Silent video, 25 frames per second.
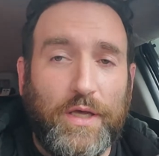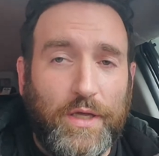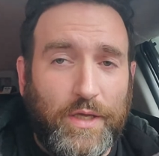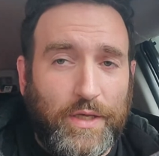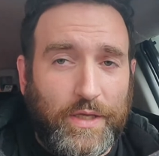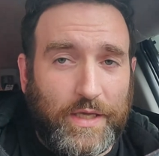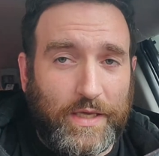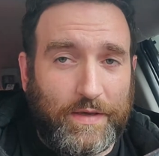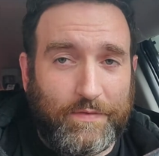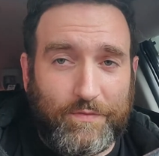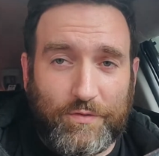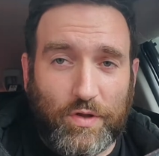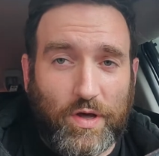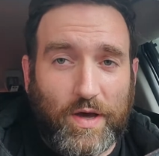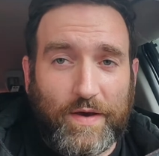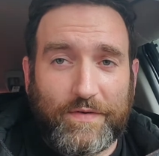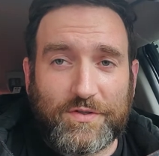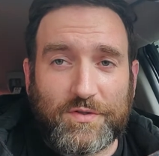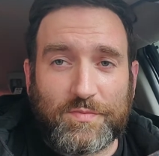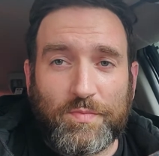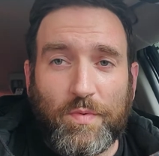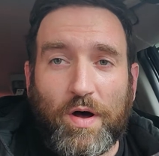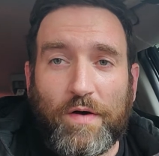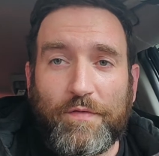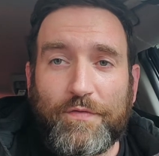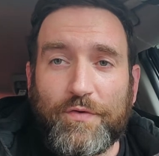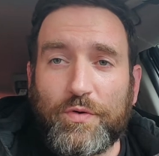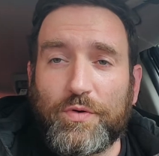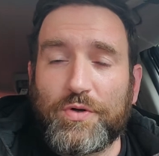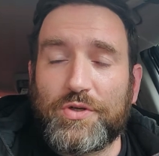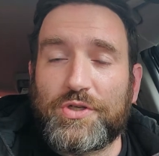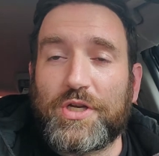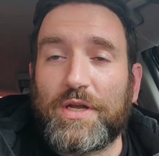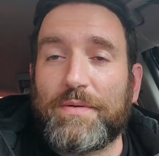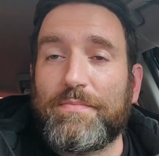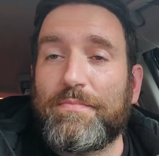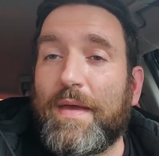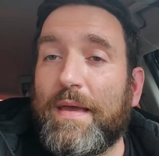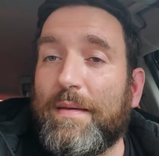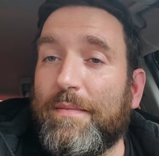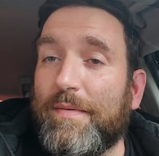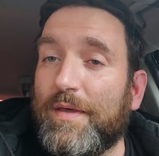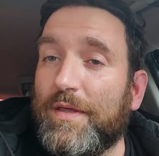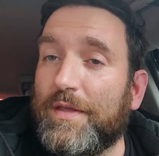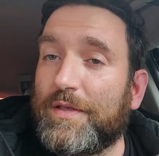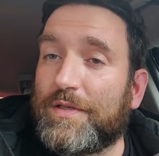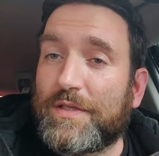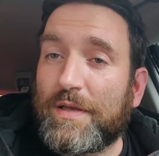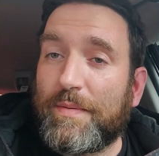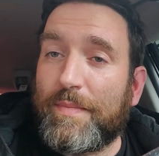Even though I have small viewership,
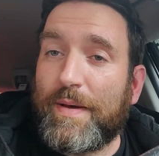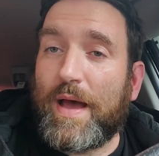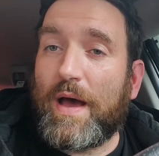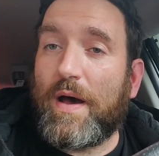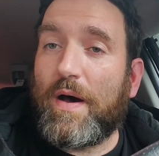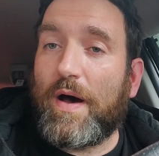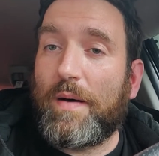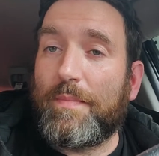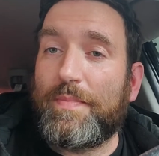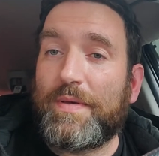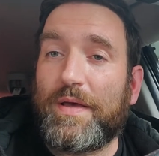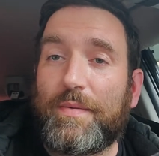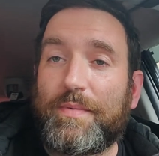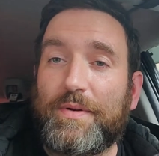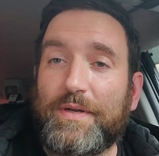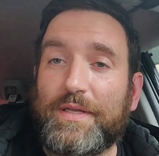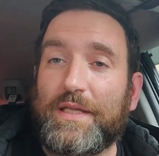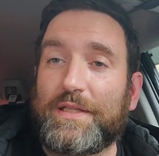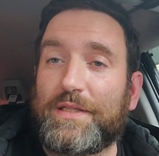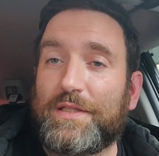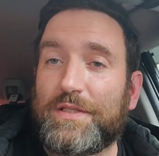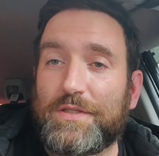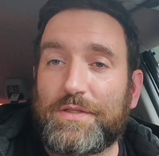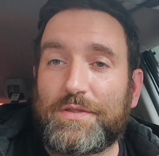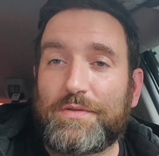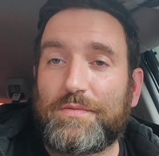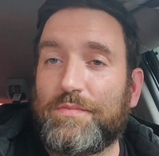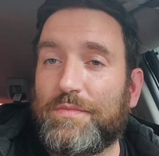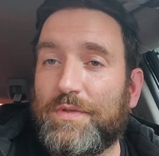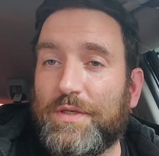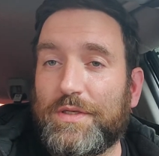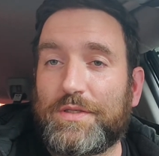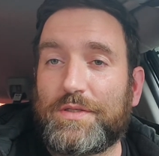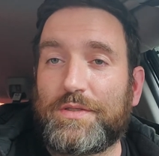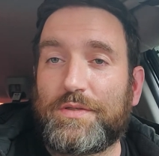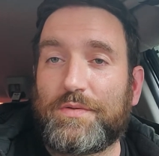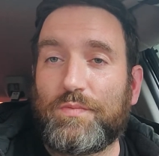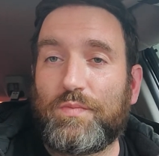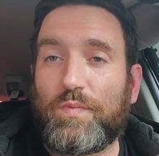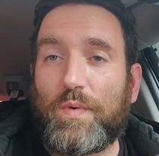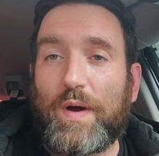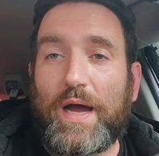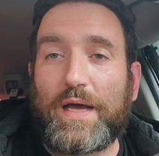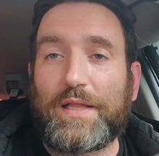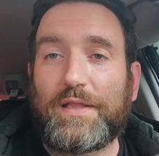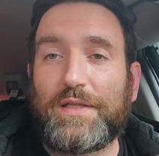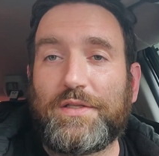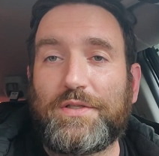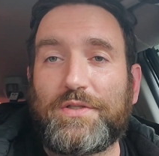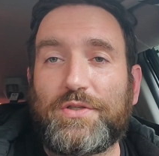maybe somehow I'll be able to get this
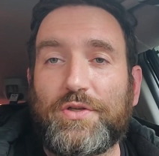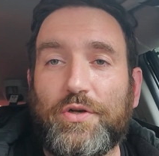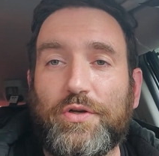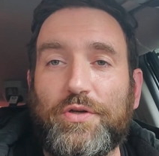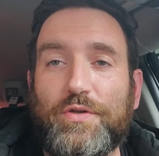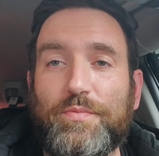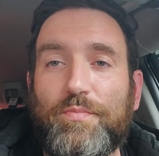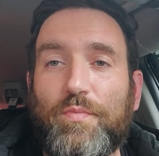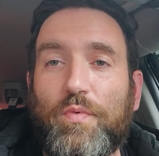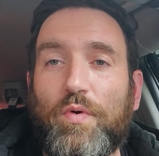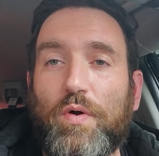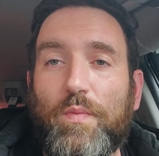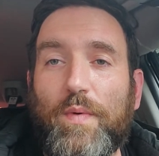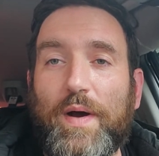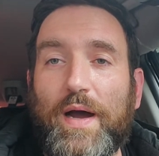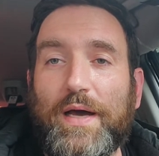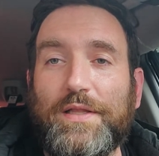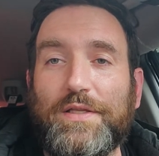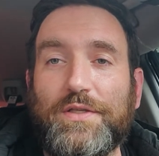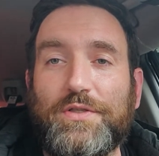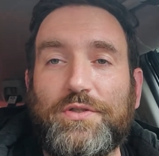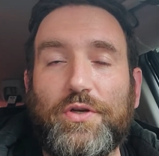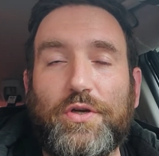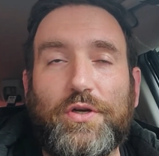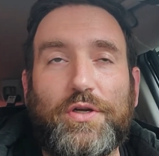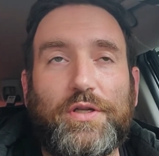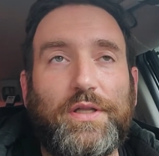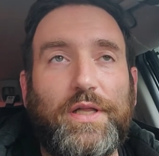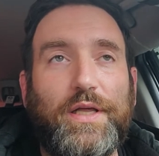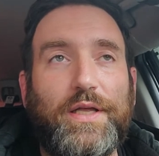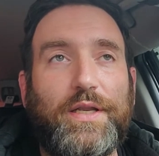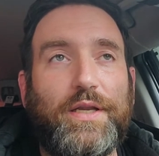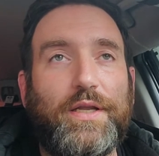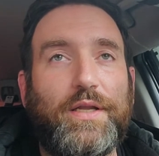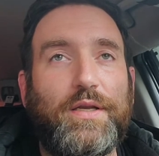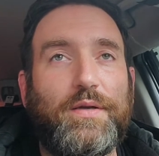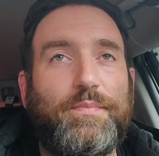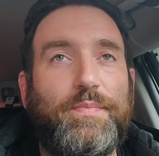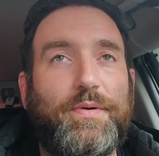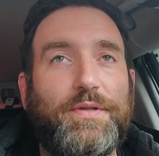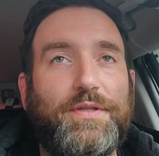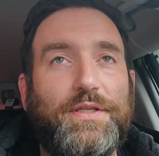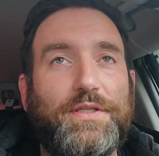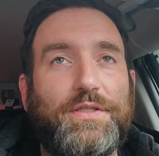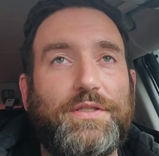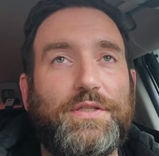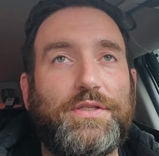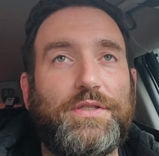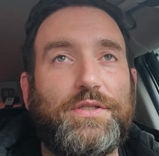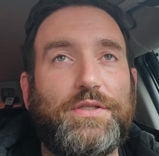more widely circulated. But
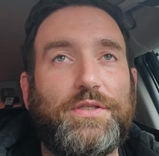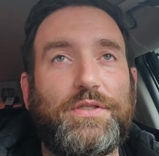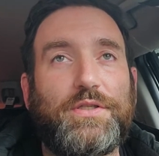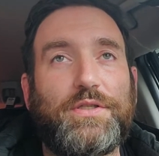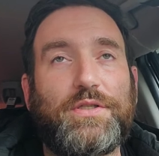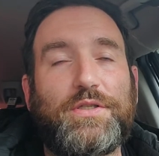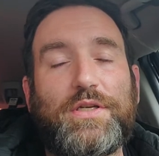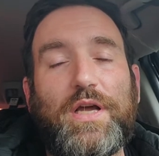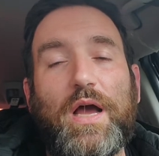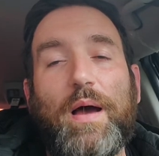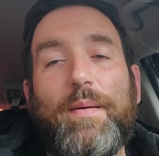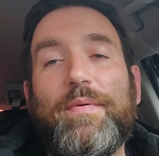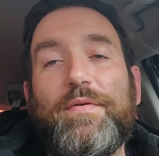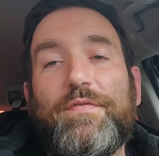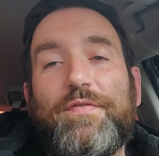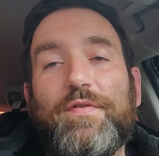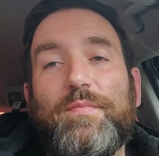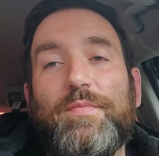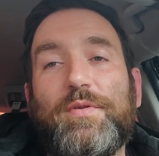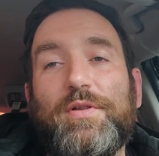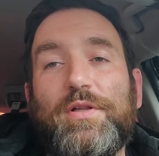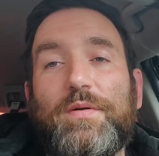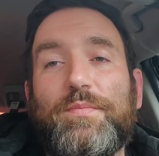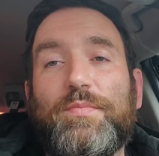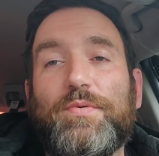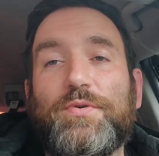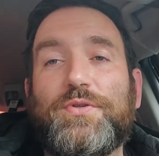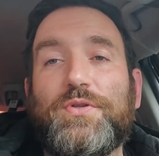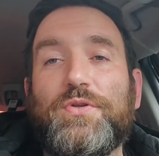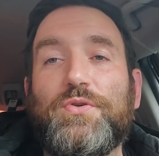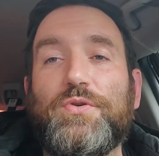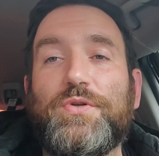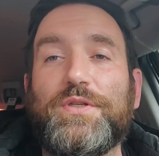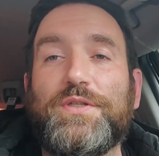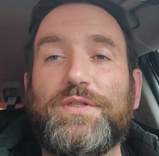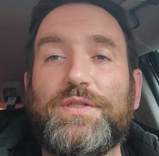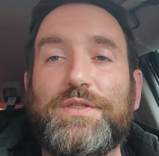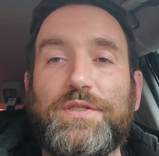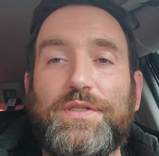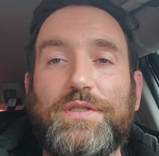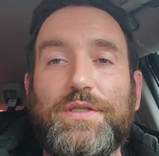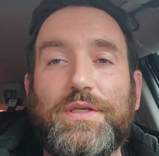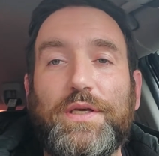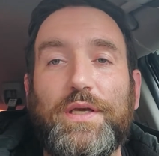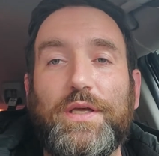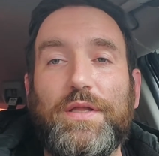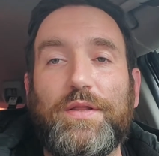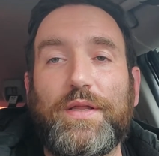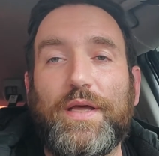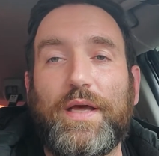this is coming from a liberal, so you can
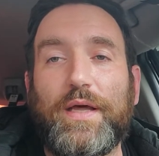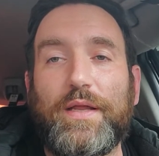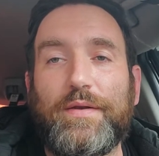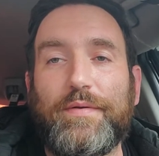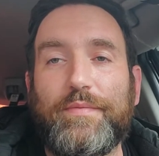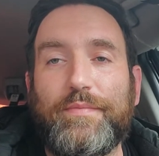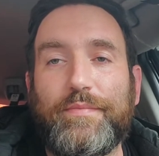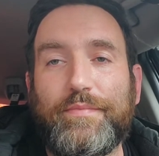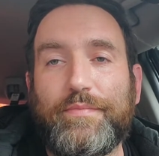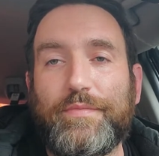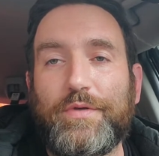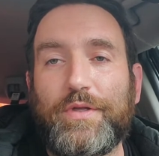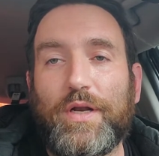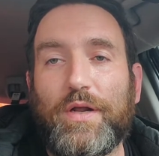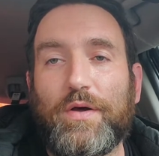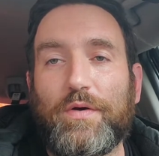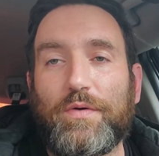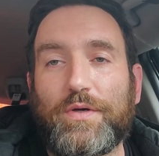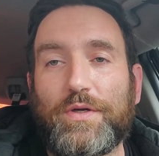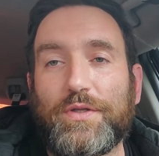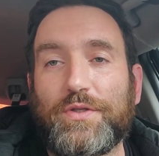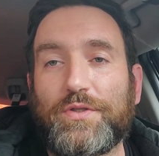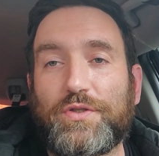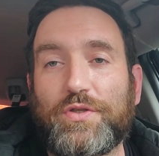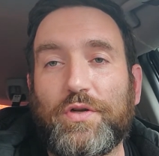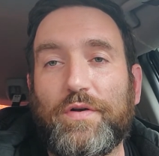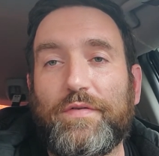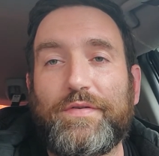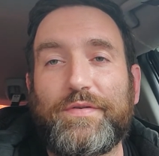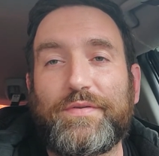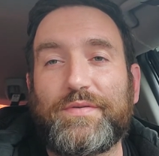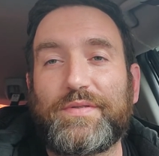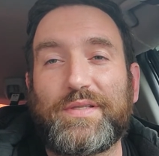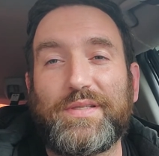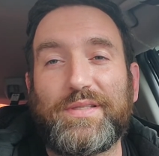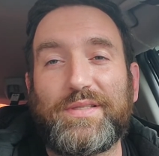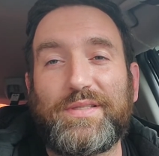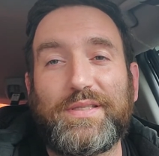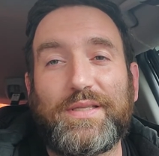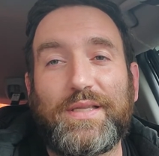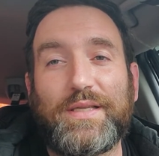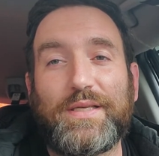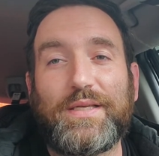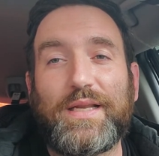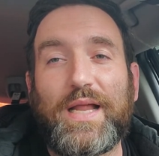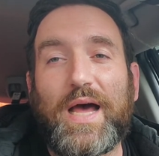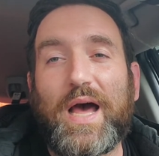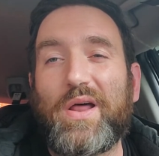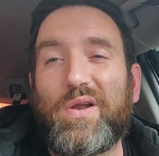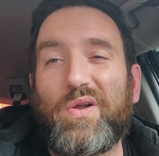see that, you know, conservatives can see that
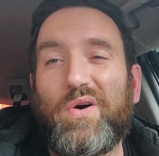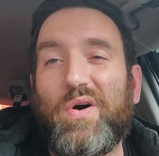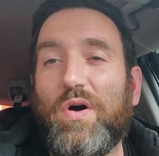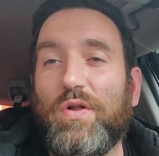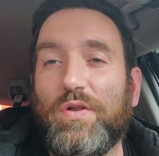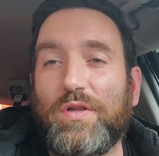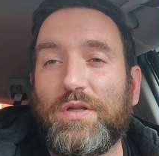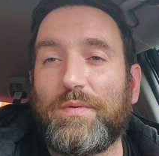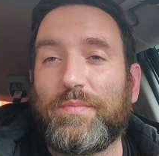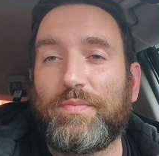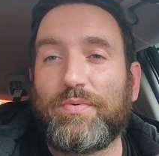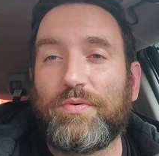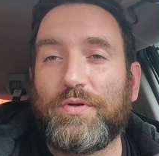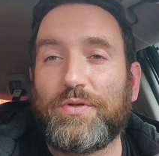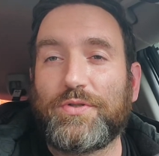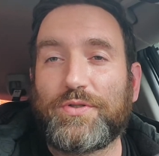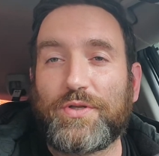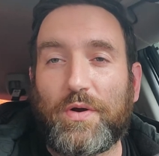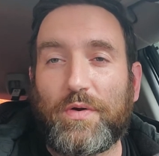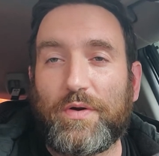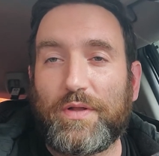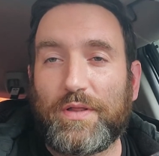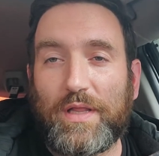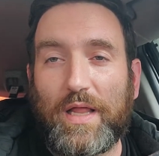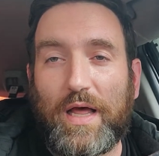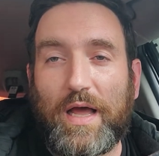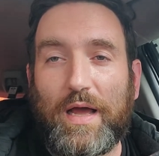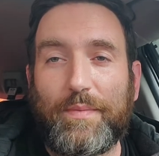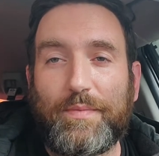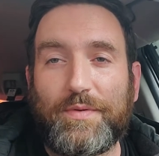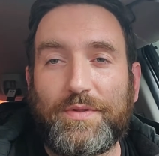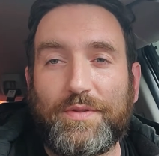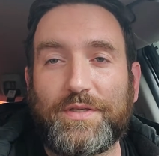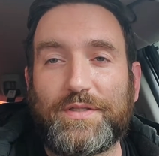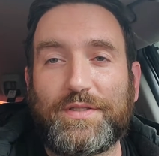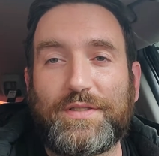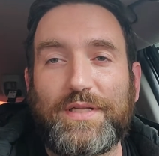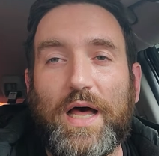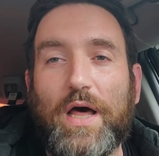not all liberals are in line with this.